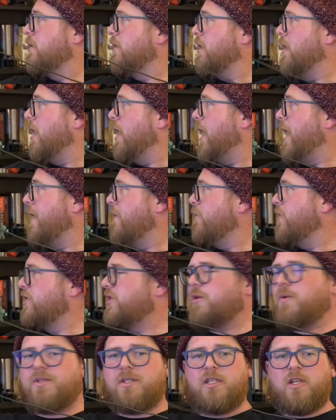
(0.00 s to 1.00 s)
I wish
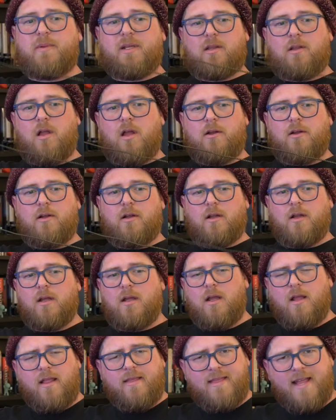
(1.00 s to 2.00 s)
it was a little bit longer.
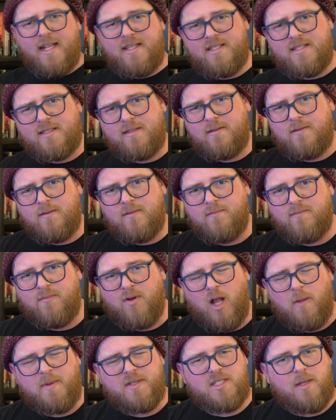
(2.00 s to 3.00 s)
That's
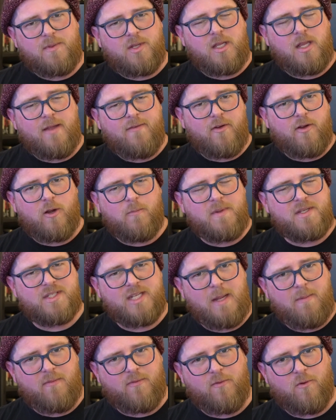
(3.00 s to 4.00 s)
probably something you never heard me
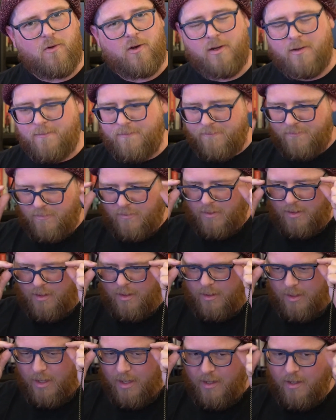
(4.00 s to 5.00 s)
say before.
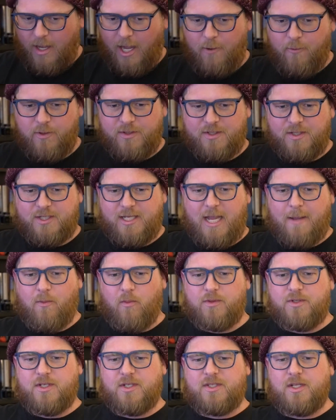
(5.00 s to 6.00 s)
Yeah, I wish this cable
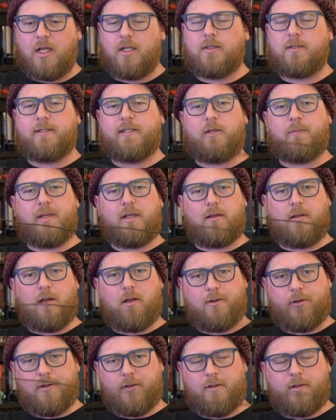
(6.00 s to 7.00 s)
was just a little bit
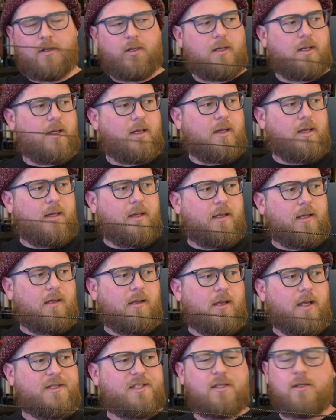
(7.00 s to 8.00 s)
longer.
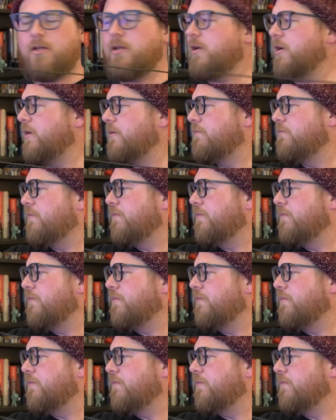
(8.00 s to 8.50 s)
It's a good